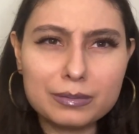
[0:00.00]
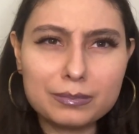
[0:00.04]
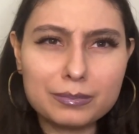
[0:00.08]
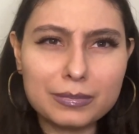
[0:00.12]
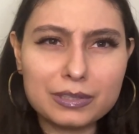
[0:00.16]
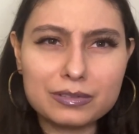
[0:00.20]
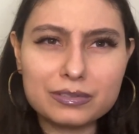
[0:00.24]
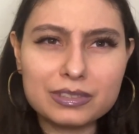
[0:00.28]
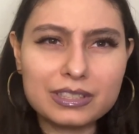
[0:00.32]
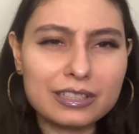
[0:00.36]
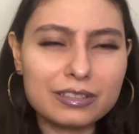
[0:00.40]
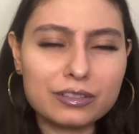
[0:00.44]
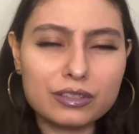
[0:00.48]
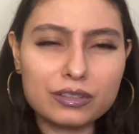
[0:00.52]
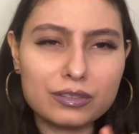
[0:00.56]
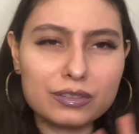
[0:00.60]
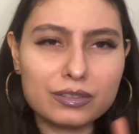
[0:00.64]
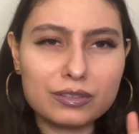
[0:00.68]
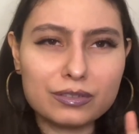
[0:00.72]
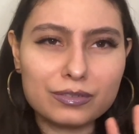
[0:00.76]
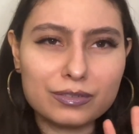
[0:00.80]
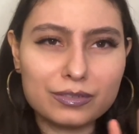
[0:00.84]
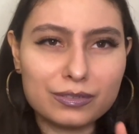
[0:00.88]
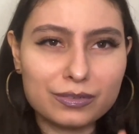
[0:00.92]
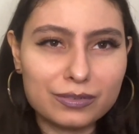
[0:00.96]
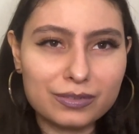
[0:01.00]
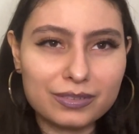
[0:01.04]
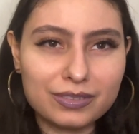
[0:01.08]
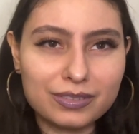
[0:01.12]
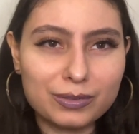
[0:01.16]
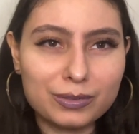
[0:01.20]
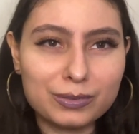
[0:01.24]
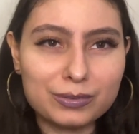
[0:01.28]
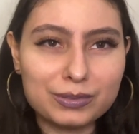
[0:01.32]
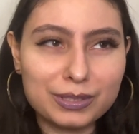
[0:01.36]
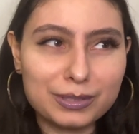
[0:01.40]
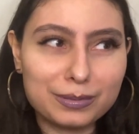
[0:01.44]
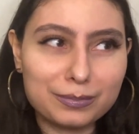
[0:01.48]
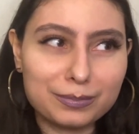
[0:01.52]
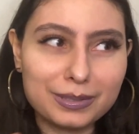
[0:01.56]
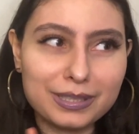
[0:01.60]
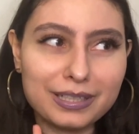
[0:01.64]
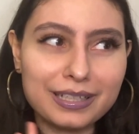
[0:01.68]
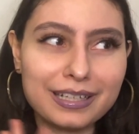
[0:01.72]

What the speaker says: but I was like, no. Hold up.